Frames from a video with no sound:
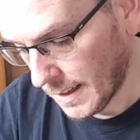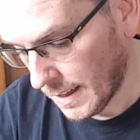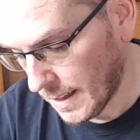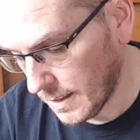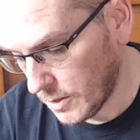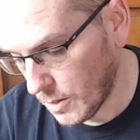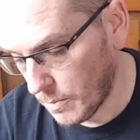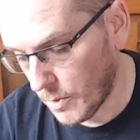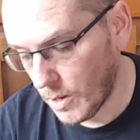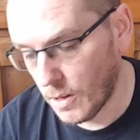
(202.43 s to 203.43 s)
Got
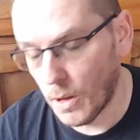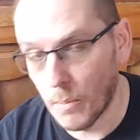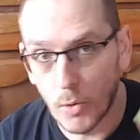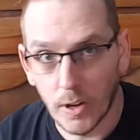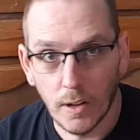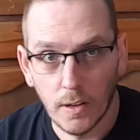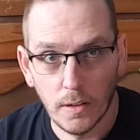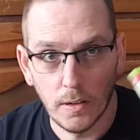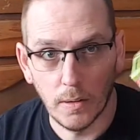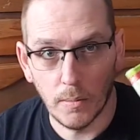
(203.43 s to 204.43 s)
some ammonia,
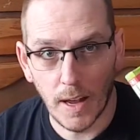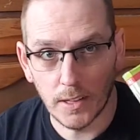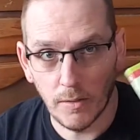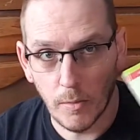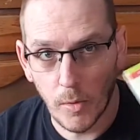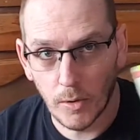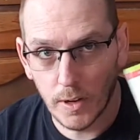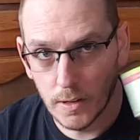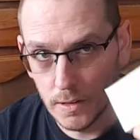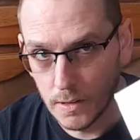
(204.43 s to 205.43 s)
box of ammonia.
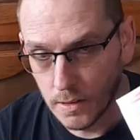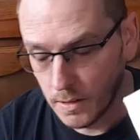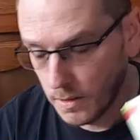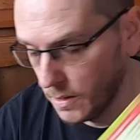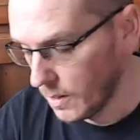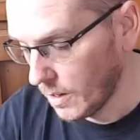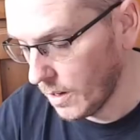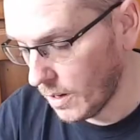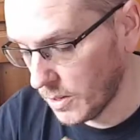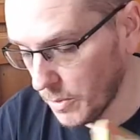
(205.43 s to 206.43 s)

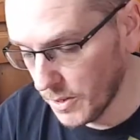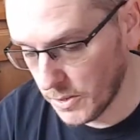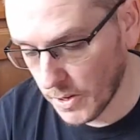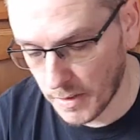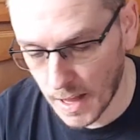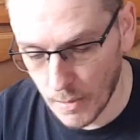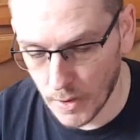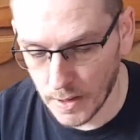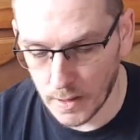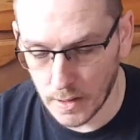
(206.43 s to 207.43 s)
Some of this stuff came
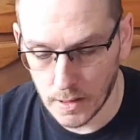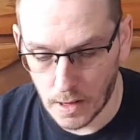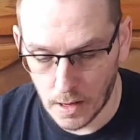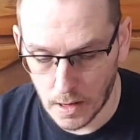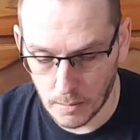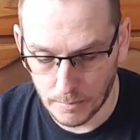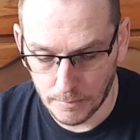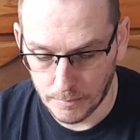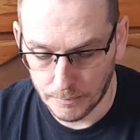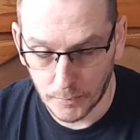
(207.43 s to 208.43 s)
with it,
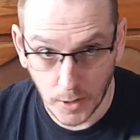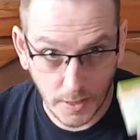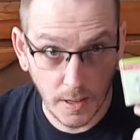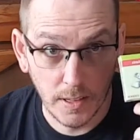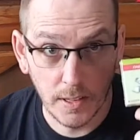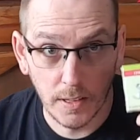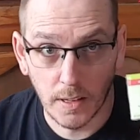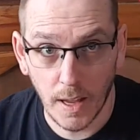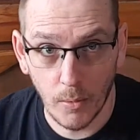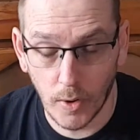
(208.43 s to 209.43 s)
like this.
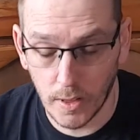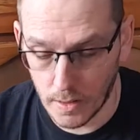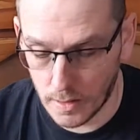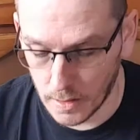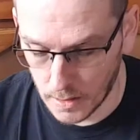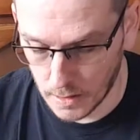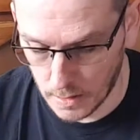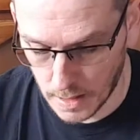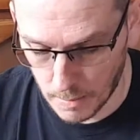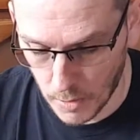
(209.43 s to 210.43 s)
Came with
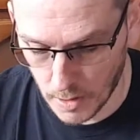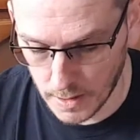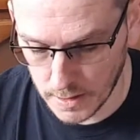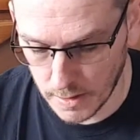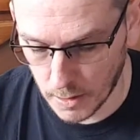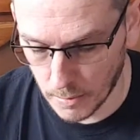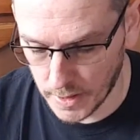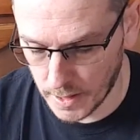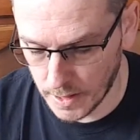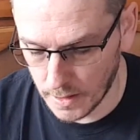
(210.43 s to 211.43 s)
I bought it as a
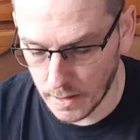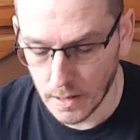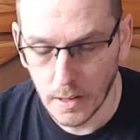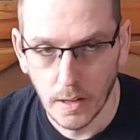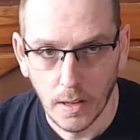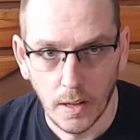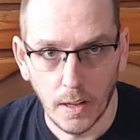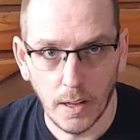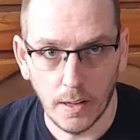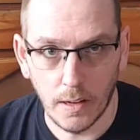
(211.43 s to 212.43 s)
complete kit,
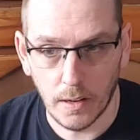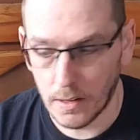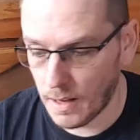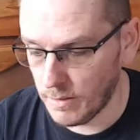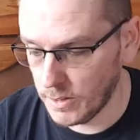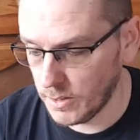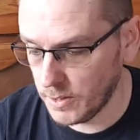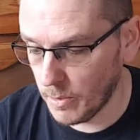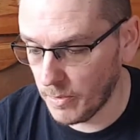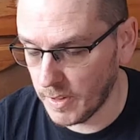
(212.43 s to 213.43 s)
and obviously
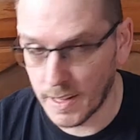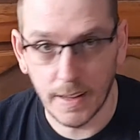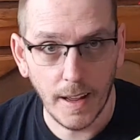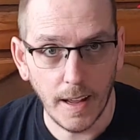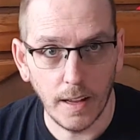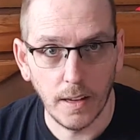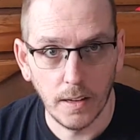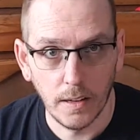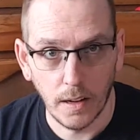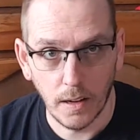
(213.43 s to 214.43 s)
some of it did not.
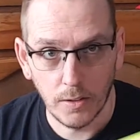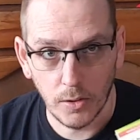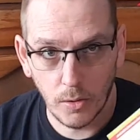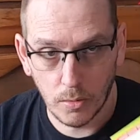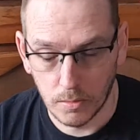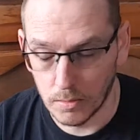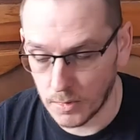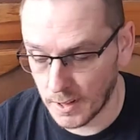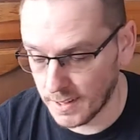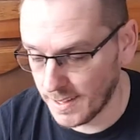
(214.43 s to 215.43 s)
So,
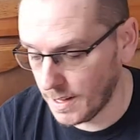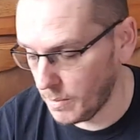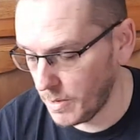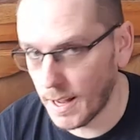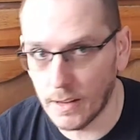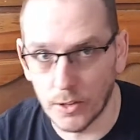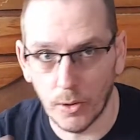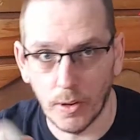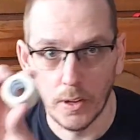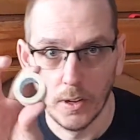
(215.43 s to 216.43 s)
like I said, I've been adding to it.